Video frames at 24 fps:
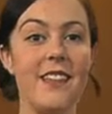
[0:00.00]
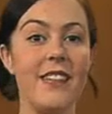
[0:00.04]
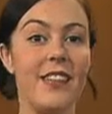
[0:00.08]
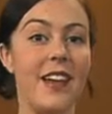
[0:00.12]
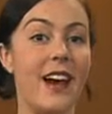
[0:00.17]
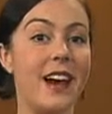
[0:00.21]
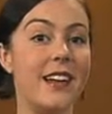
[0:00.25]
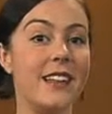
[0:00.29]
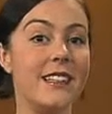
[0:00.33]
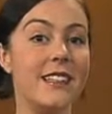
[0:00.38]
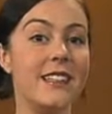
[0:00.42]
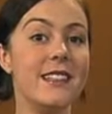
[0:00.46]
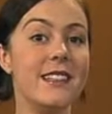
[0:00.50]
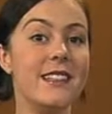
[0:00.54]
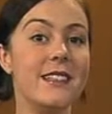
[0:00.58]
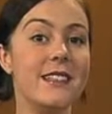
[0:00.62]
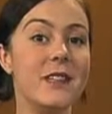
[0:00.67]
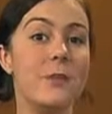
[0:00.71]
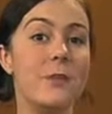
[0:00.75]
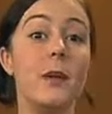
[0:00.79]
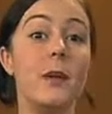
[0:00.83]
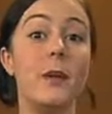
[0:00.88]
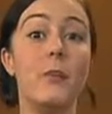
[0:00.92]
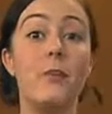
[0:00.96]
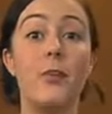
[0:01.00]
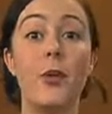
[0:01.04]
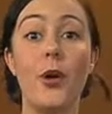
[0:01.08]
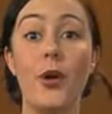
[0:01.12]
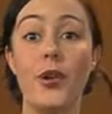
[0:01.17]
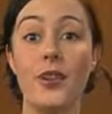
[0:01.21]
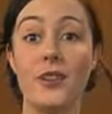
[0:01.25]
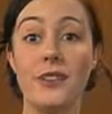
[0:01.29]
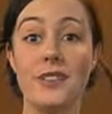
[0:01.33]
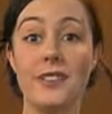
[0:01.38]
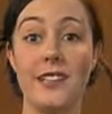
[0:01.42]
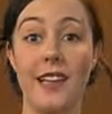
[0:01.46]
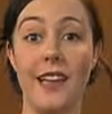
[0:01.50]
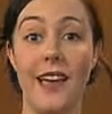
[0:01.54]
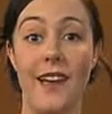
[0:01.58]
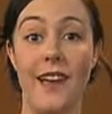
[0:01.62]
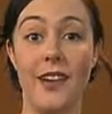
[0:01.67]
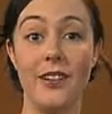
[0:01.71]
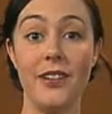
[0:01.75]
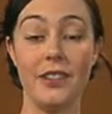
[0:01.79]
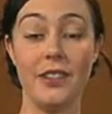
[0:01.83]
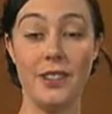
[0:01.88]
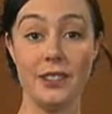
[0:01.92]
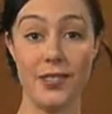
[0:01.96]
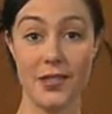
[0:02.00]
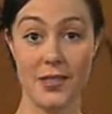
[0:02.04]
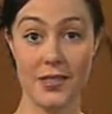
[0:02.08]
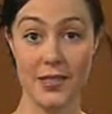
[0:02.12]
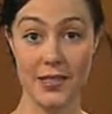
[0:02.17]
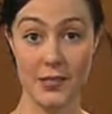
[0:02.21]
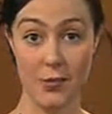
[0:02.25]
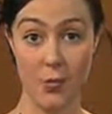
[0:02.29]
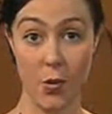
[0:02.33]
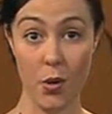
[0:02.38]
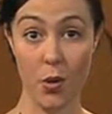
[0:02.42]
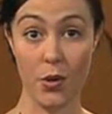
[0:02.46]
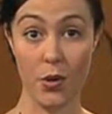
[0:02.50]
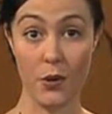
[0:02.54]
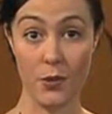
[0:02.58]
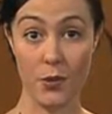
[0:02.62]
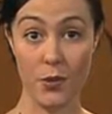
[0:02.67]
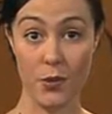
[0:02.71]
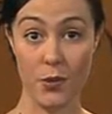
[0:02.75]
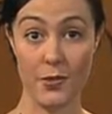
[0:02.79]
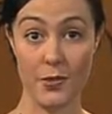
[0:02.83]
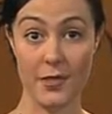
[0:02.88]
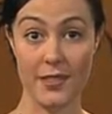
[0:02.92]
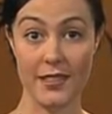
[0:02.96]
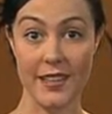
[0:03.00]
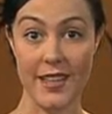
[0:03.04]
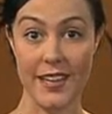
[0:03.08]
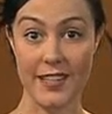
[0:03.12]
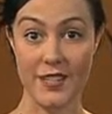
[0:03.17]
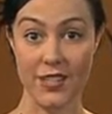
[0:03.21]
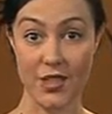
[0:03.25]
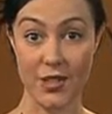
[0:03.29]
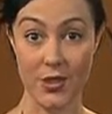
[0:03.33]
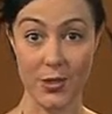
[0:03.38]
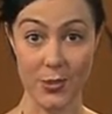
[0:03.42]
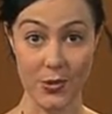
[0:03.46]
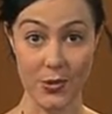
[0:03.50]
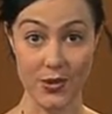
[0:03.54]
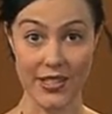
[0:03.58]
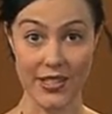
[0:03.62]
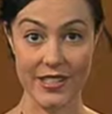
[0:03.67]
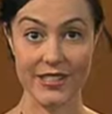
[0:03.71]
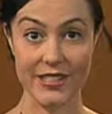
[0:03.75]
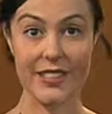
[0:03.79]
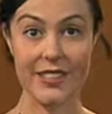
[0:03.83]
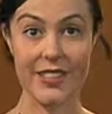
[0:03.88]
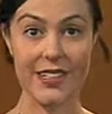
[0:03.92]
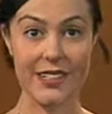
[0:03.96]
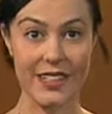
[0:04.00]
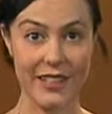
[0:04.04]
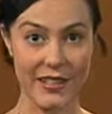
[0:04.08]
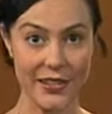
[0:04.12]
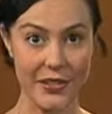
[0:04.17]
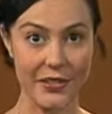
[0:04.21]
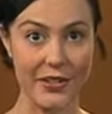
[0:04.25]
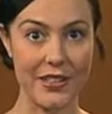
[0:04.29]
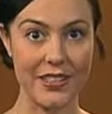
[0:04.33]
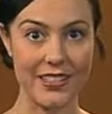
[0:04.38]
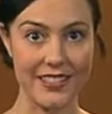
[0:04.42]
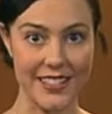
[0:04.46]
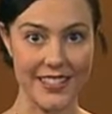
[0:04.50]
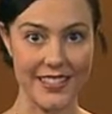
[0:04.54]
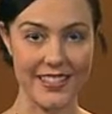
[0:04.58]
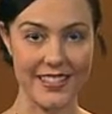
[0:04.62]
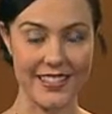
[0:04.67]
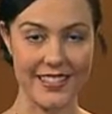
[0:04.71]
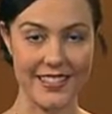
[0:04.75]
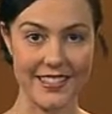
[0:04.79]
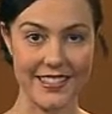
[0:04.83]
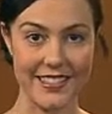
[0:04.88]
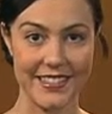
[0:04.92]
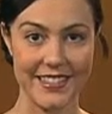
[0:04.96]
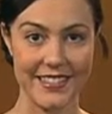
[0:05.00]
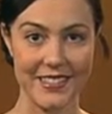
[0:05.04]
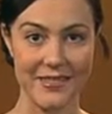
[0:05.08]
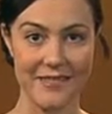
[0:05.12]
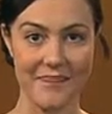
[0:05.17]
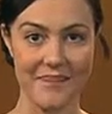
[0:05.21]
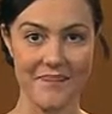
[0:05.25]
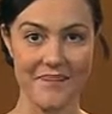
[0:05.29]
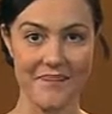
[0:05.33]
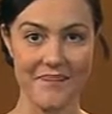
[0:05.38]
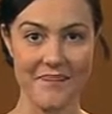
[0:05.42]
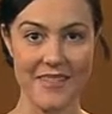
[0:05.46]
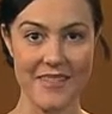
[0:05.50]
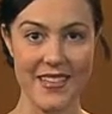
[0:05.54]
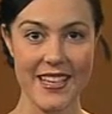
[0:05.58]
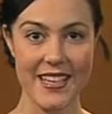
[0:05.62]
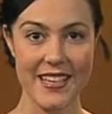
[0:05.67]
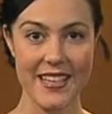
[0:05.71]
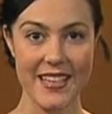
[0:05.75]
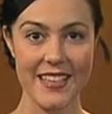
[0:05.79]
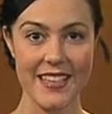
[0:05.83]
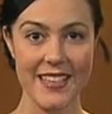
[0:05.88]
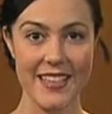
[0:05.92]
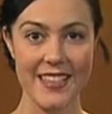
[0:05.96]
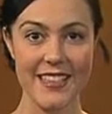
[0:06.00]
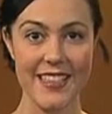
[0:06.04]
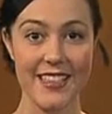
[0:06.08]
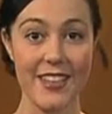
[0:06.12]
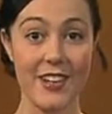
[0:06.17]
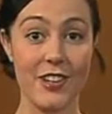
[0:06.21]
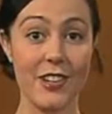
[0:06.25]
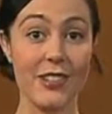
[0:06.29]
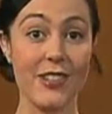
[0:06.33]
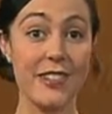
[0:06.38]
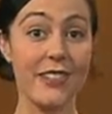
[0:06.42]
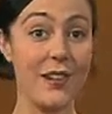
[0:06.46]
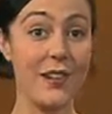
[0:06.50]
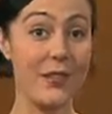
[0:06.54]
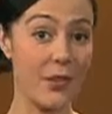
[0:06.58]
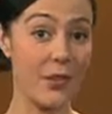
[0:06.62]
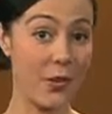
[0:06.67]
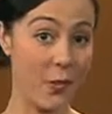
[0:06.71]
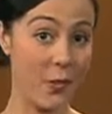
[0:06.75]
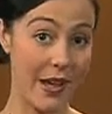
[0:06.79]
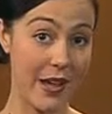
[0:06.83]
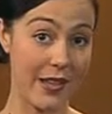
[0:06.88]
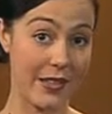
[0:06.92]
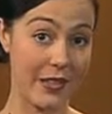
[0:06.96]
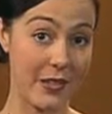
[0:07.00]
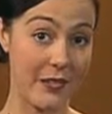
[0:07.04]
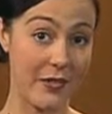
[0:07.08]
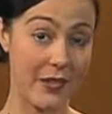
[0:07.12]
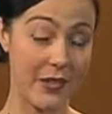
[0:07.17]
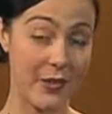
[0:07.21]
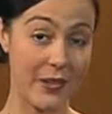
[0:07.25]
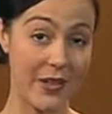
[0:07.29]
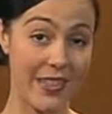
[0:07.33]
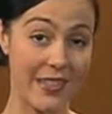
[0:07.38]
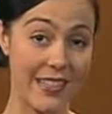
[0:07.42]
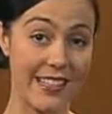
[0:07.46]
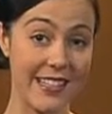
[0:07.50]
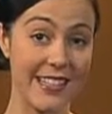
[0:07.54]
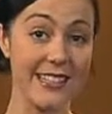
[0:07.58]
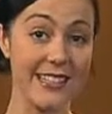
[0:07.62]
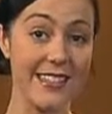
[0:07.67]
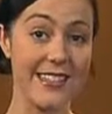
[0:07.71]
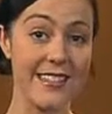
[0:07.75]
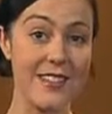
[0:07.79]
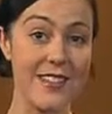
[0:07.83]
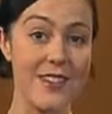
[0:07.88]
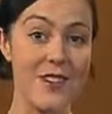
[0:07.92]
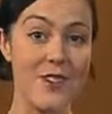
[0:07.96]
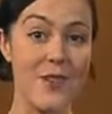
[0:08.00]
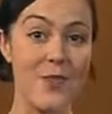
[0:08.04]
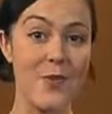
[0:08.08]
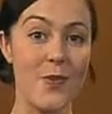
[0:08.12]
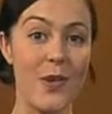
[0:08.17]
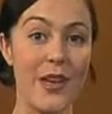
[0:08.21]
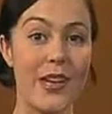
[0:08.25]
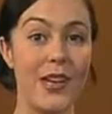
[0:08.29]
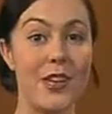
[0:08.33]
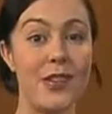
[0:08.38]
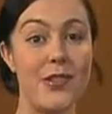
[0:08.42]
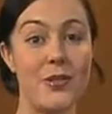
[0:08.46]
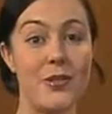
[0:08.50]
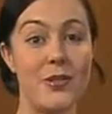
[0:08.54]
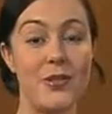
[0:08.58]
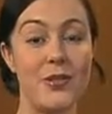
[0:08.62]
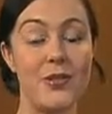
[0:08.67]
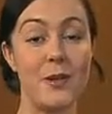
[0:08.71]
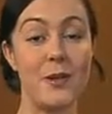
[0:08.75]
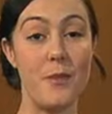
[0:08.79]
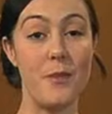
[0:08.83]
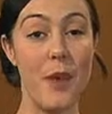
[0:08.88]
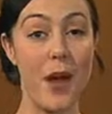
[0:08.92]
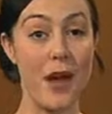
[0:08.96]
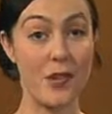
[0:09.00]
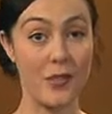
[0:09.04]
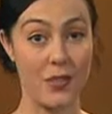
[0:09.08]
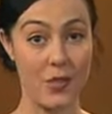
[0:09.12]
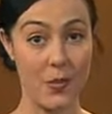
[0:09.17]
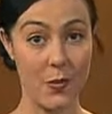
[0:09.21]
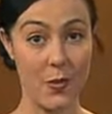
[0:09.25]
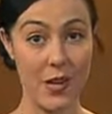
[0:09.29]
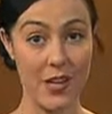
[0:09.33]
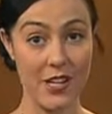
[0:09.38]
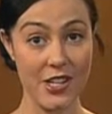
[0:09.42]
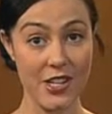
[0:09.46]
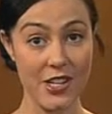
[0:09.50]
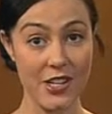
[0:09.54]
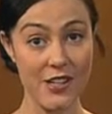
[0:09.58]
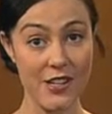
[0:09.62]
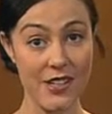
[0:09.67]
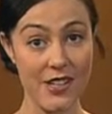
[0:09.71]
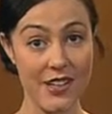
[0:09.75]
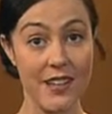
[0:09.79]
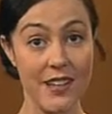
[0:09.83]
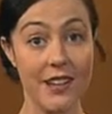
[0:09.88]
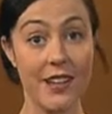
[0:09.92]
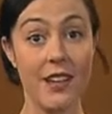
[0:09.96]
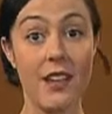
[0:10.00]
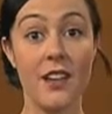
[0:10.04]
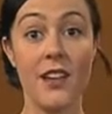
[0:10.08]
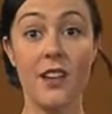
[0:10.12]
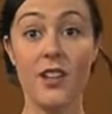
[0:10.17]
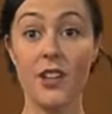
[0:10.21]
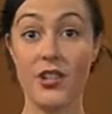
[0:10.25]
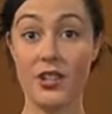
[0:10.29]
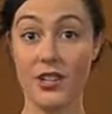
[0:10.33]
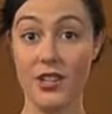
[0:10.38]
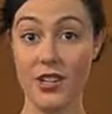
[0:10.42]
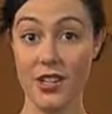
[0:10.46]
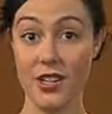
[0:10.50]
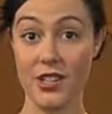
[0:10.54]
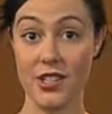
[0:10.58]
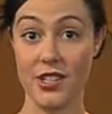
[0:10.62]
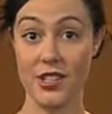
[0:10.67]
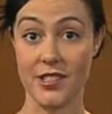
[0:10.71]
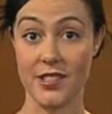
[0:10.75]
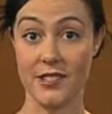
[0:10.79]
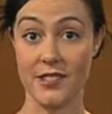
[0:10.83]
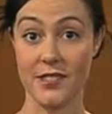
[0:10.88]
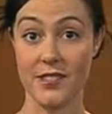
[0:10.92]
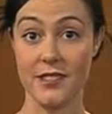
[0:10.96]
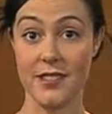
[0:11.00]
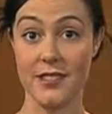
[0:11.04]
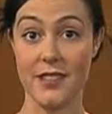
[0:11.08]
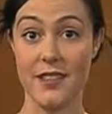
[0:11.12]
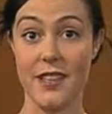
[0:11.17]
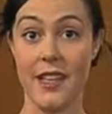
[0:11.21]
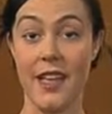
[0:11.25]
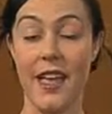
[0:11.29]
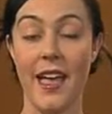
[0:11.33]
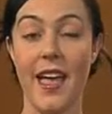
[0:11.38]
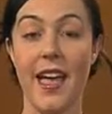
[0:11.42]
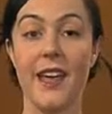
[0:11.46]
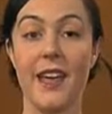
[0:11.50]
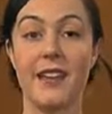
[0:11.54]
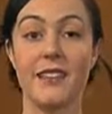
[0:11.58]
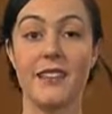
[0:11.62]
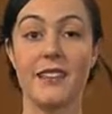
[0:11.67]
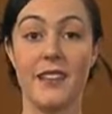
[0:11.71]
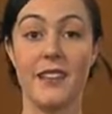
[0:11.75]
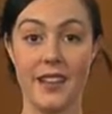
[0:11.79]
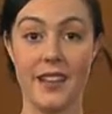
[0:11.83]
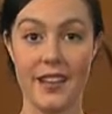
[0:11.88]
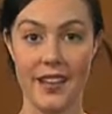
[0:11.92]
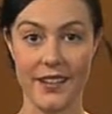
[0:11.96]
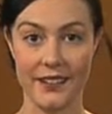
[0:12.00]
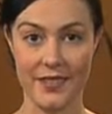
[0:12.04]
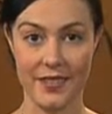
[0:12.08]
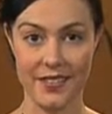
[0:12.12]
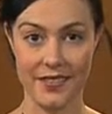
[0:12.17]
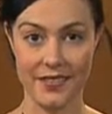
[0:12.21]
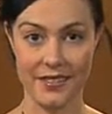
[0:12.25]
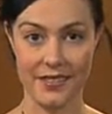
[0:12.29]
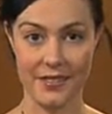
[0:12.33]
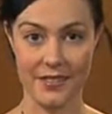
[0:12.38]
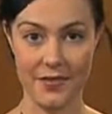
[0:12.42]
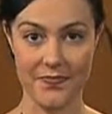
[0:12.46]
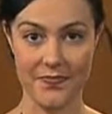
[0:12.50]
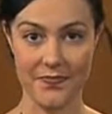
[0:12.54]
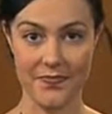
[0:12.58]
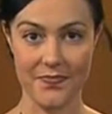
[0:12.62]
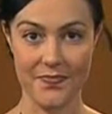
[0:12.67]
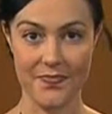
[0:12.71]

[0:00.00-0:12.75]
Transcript: The ideas can be broken down into smaller groups and shorter, clearer sentences. There are several ways of doing this. We can use punctuation, conjunctions, and connectors.